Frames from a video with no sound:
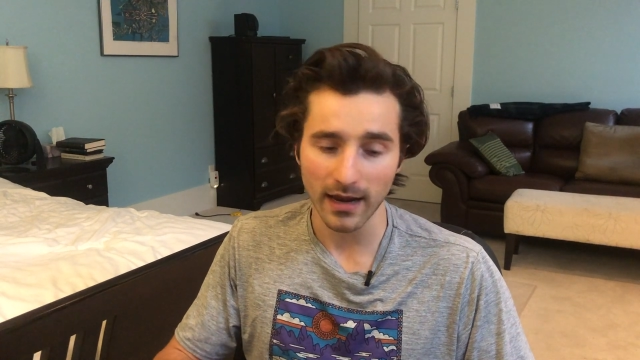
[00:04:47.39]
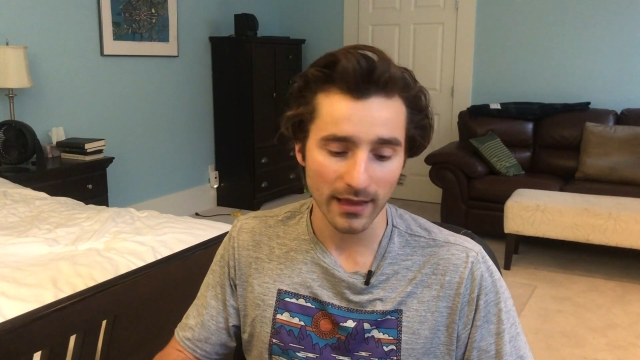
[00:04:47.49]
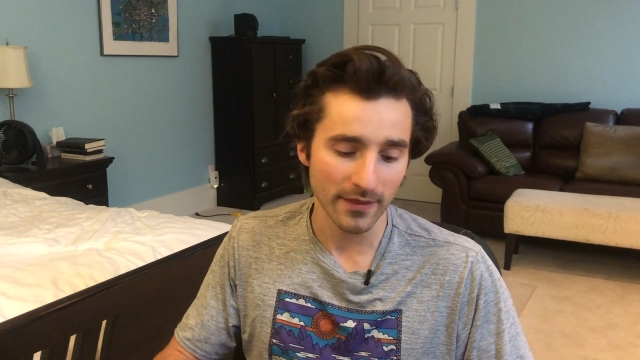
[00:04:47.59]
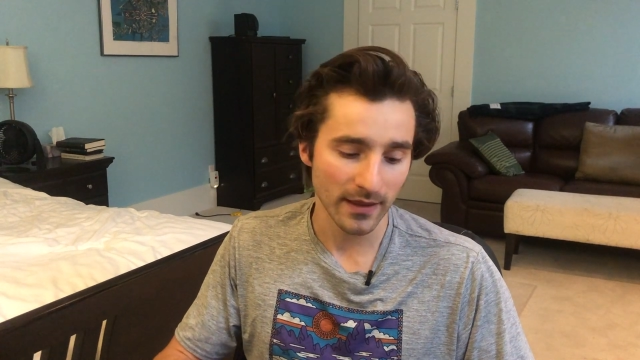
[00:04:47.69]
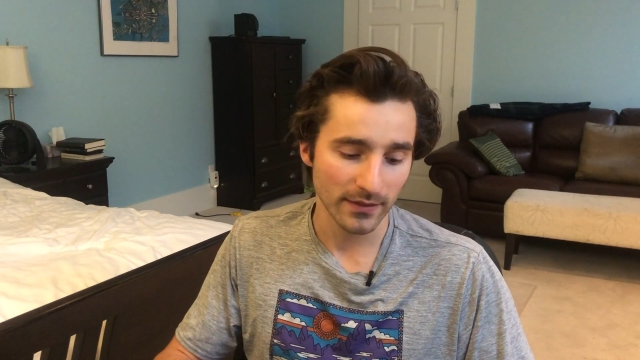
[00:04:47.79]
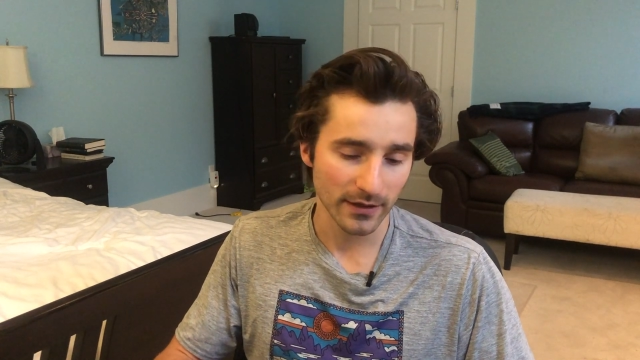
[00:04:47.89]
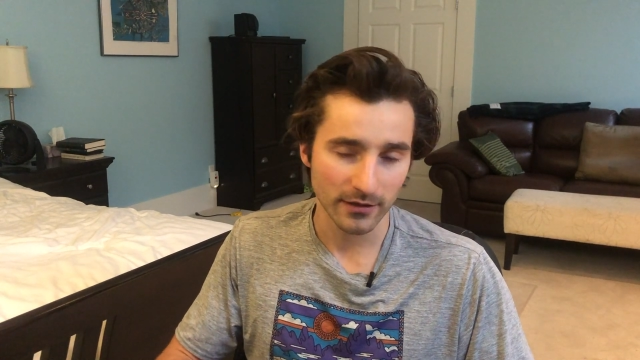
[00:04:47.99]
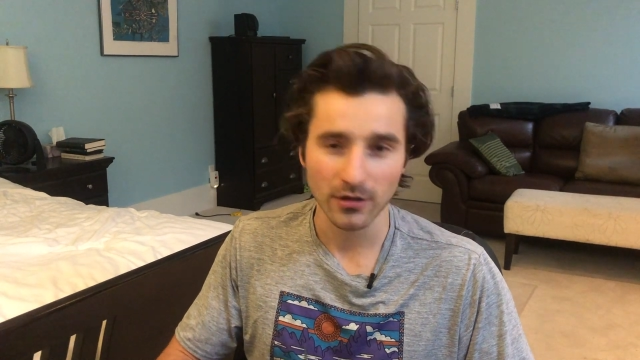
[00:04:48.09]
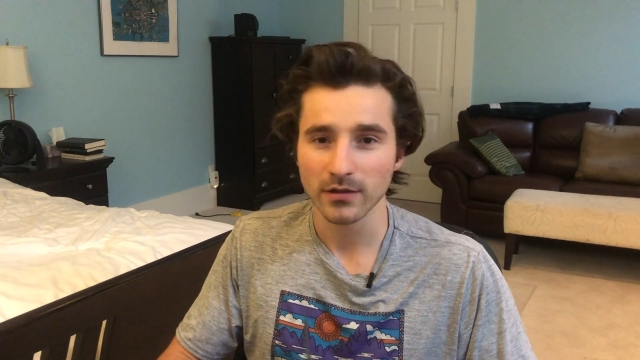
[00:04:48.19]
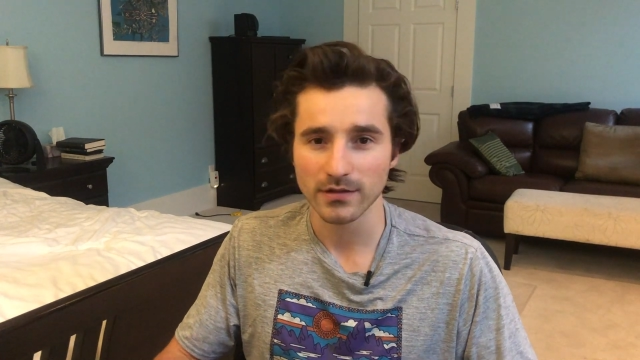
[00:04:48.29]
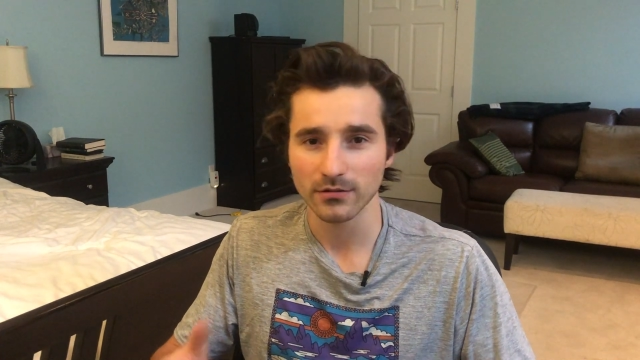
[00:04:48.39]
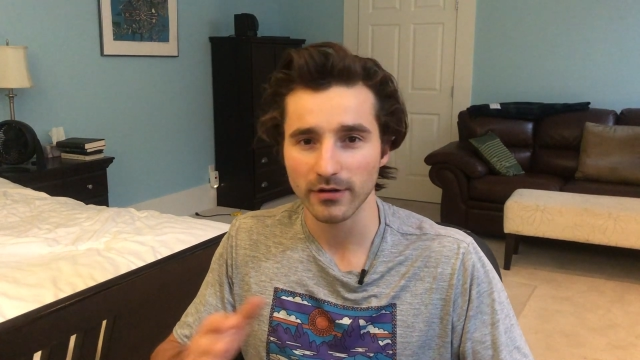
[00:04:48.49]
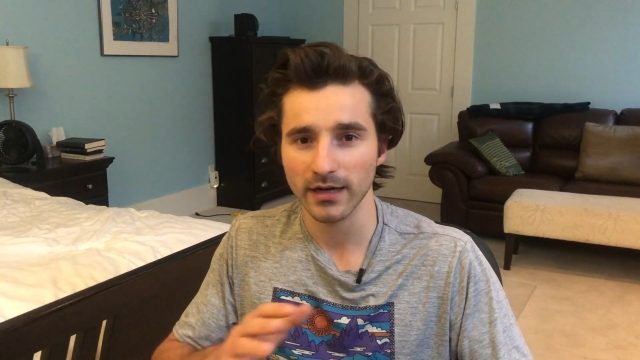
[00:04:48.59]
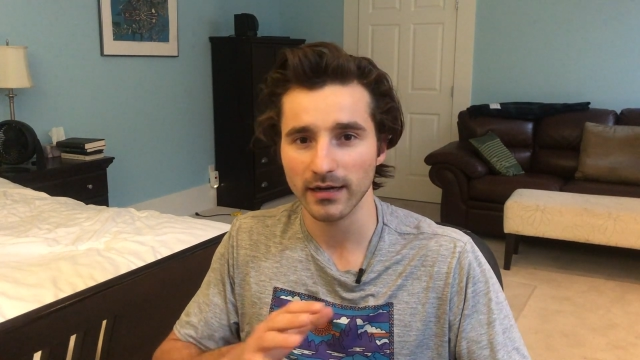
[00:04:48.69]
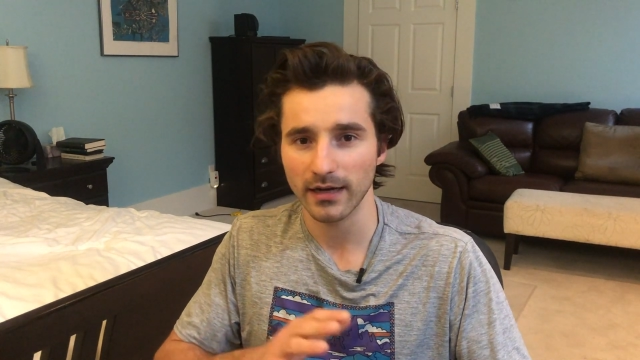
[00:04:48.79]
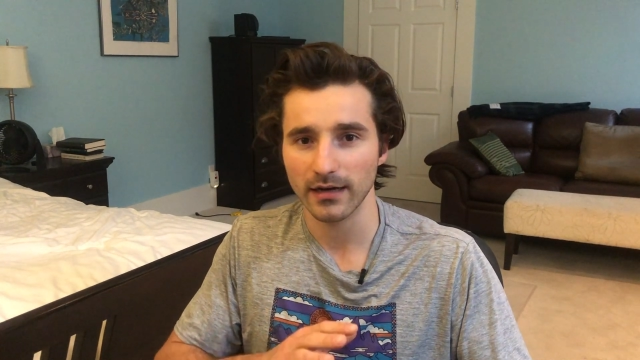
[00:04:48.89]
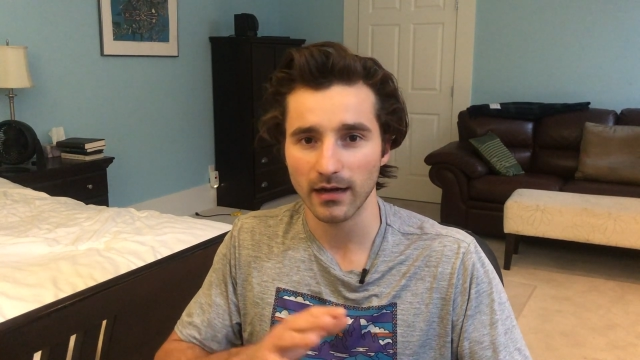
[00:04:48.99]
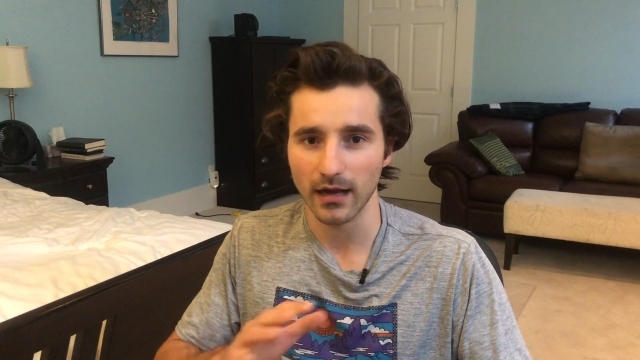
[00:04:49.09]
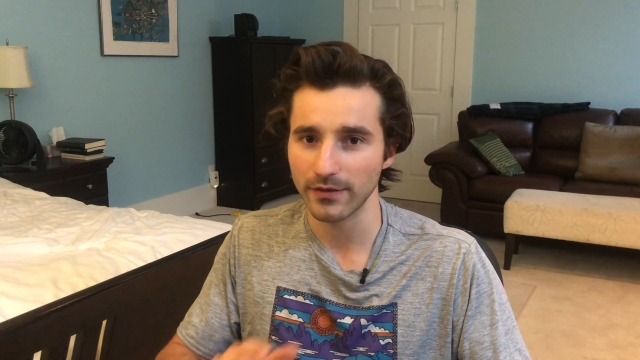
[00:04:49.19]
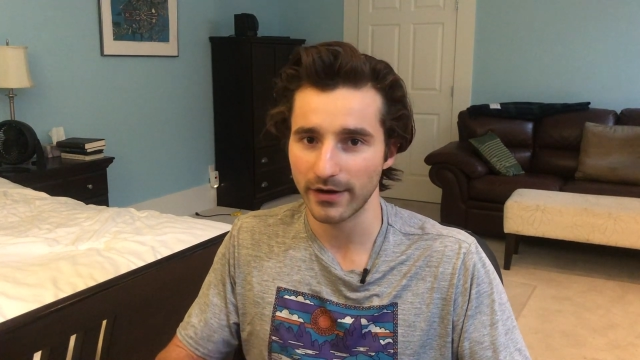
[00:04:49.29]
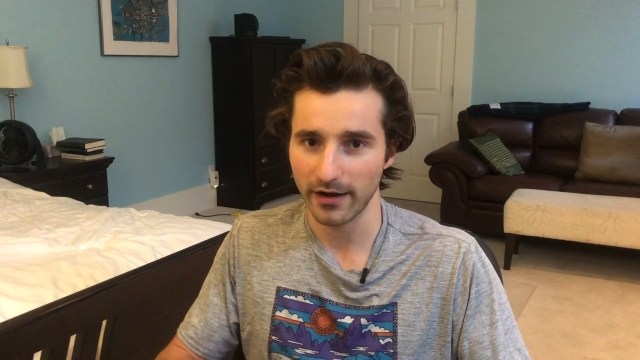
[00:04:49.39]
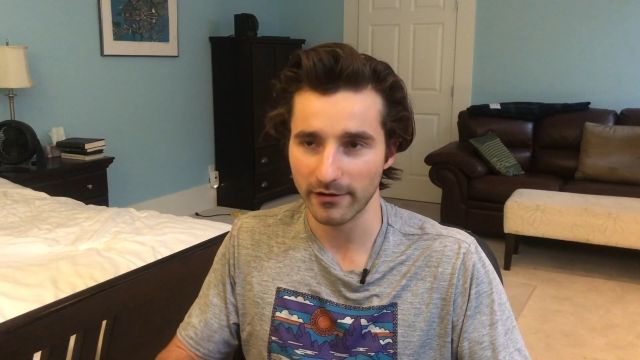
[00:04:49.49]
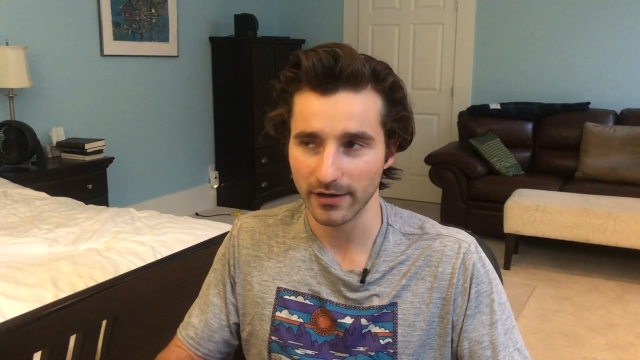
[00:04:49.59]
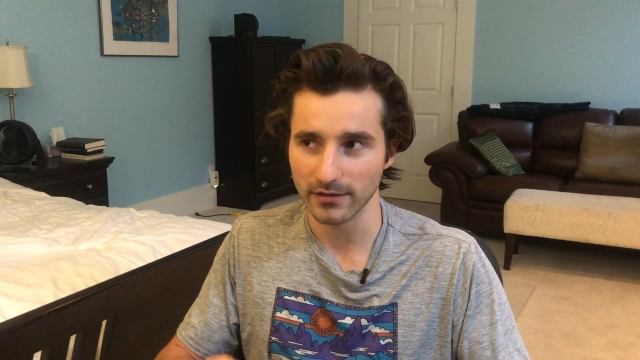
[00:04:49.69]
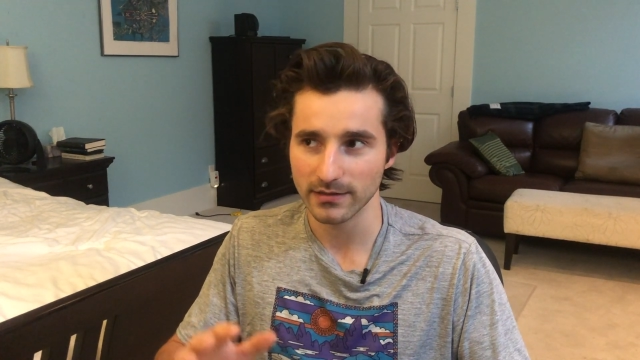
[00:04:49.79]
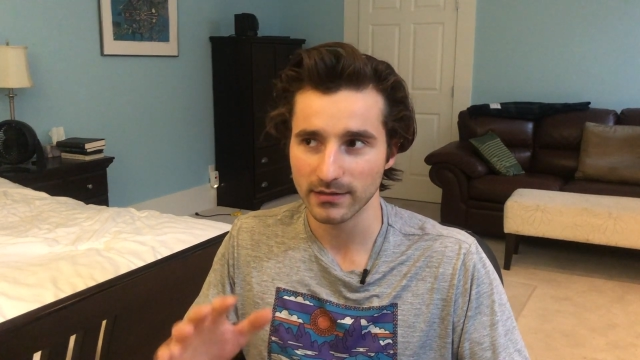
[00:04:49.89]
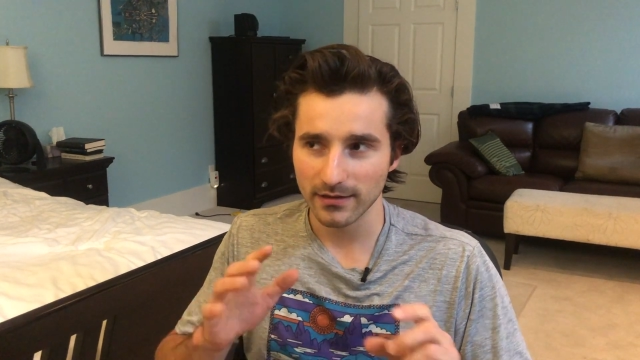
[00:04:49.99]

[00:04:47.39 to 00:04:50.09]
and then they're not so great in other areas.